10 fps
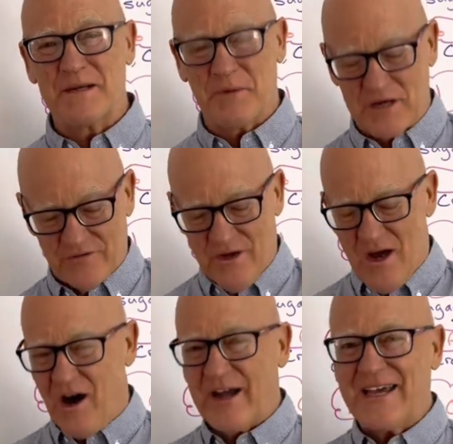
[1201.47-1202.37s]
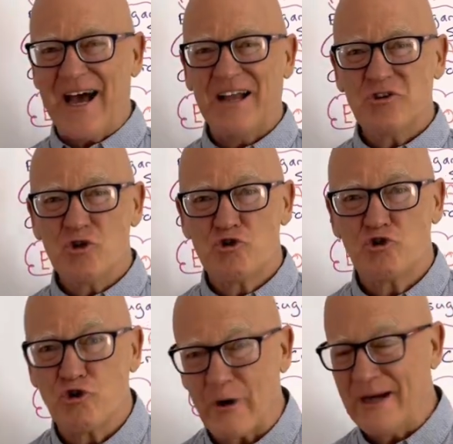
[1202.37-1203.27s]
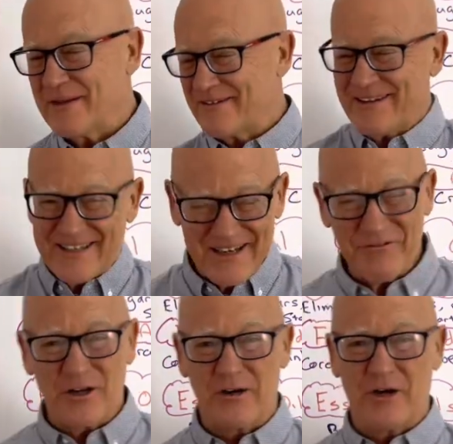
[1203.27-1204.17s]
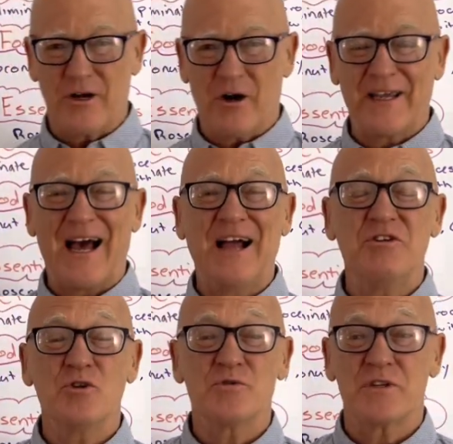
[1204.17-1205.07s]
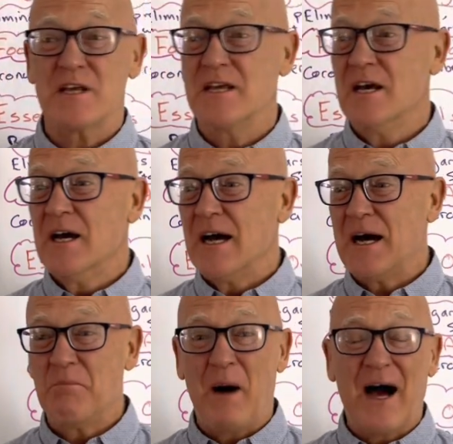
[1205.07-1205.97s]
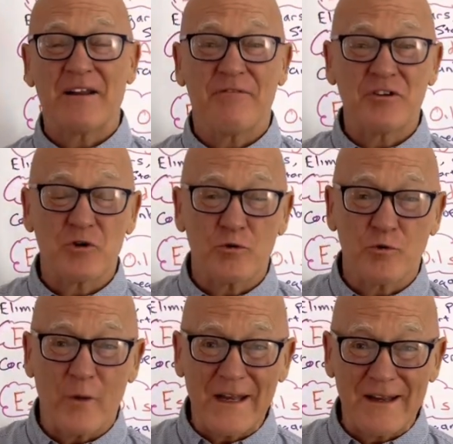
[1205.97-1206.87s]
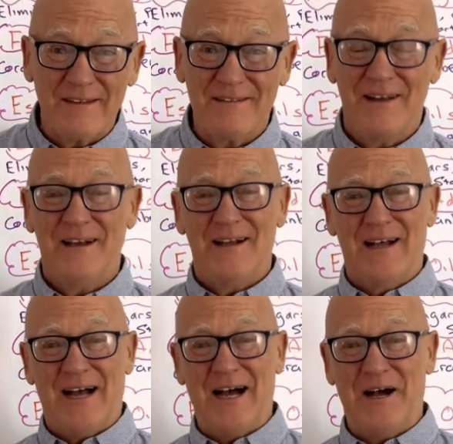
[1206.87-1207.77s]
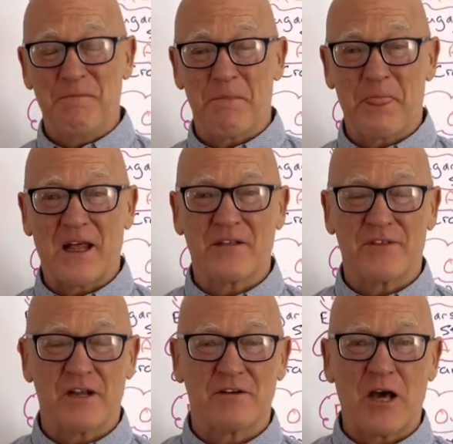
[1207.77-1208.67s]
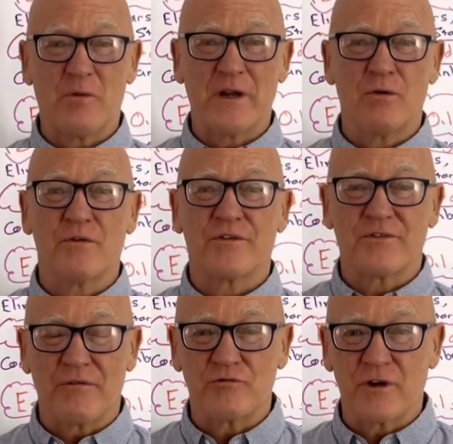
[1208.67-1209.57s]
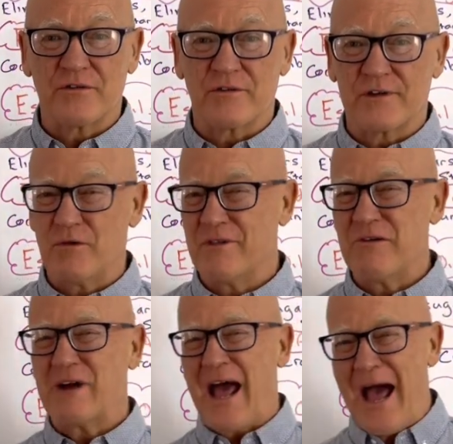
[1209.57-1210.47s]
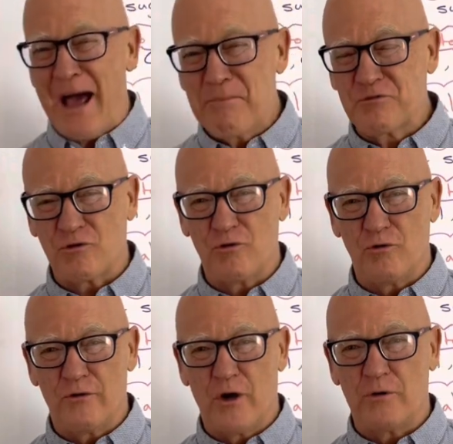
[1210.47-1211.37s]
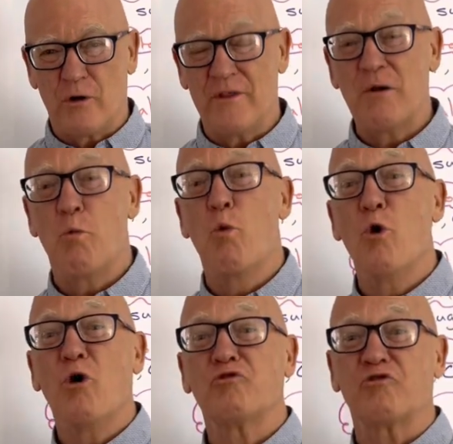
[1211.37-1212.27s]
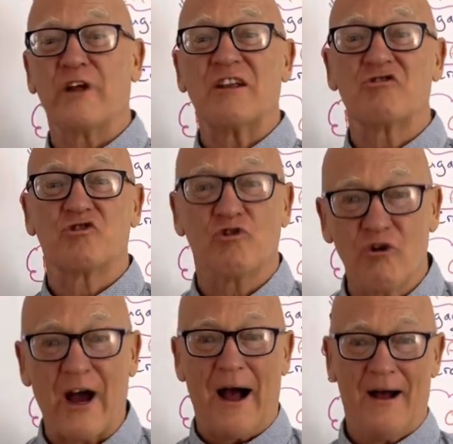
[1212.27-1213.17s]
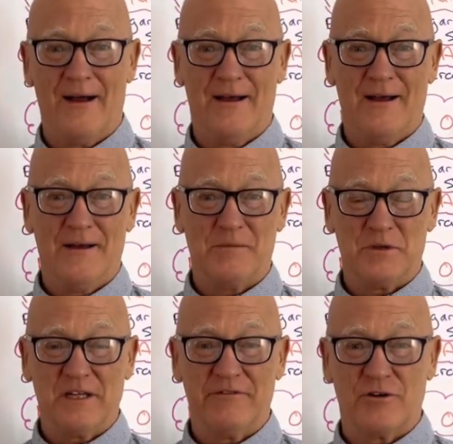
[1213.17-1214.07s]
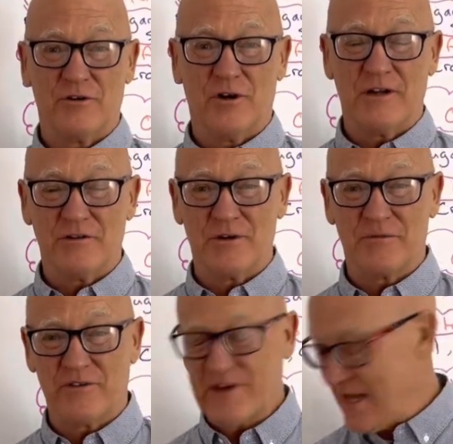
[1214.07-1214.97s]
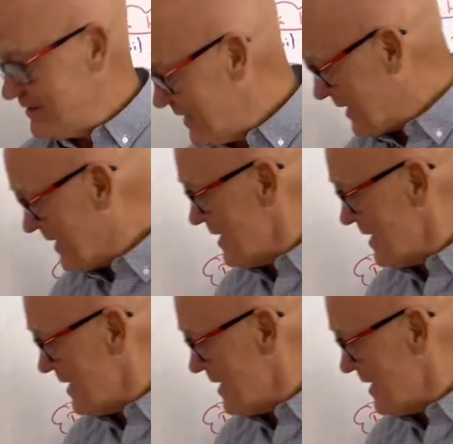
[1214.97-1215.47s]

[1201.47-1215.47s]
Because I can't use sugar. That's a definite no-no. I can't use the artificial sweeteners that go in all the soft drinks and so on. They're an absolute no-no. They're worse than sugar, believe it or not, in terms of candida.